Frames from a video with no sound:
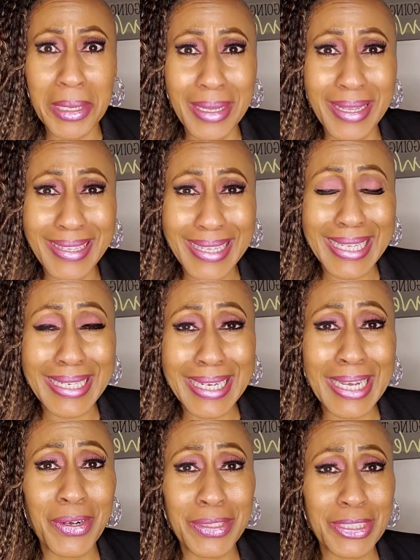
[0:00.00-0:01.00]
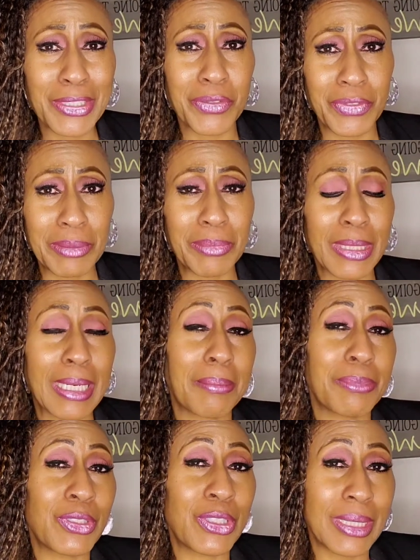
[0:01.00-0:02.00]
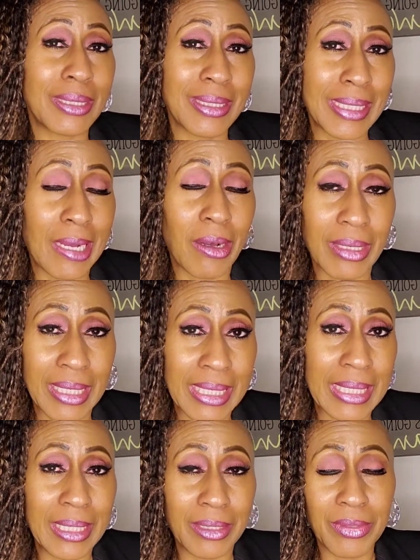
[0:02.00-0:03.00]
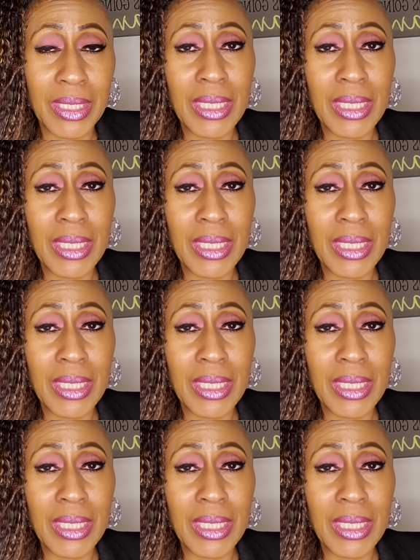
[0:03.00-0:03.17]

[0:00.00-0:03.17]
and now it's November, and I'm just now kind of,